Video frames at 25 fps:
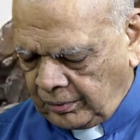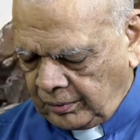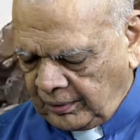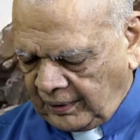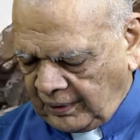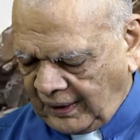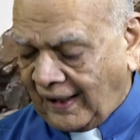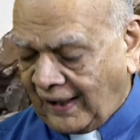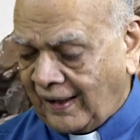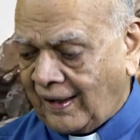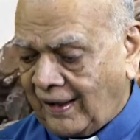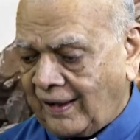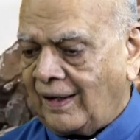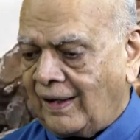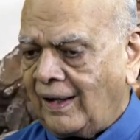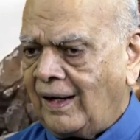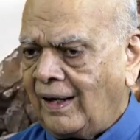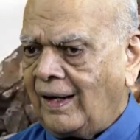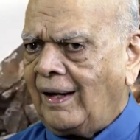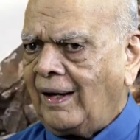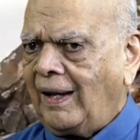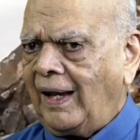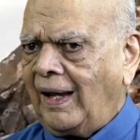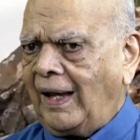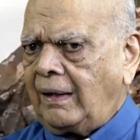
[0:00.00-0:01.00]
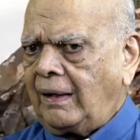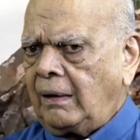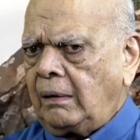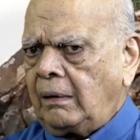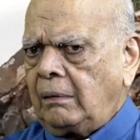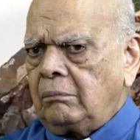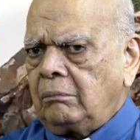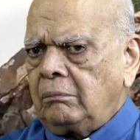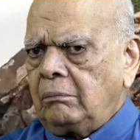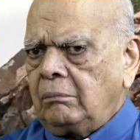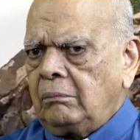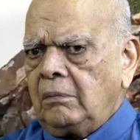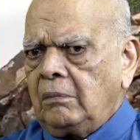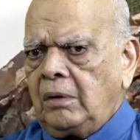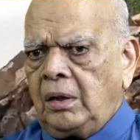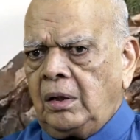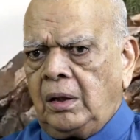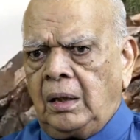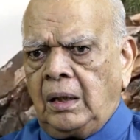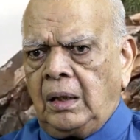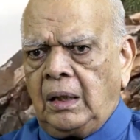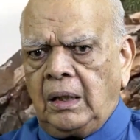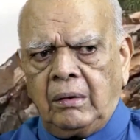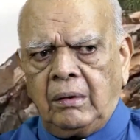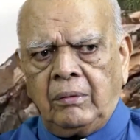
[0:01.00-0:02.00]
Herod, Herod,
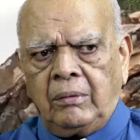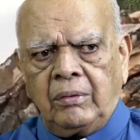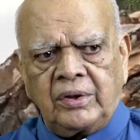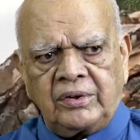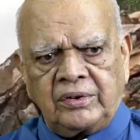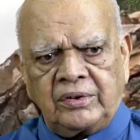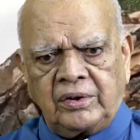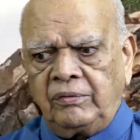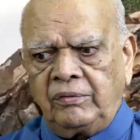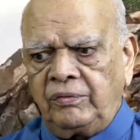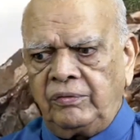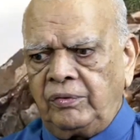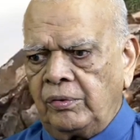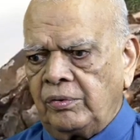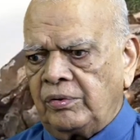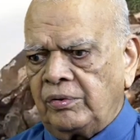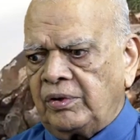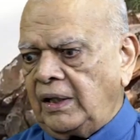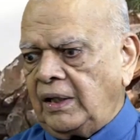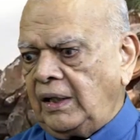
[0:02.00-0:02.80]
he was confused,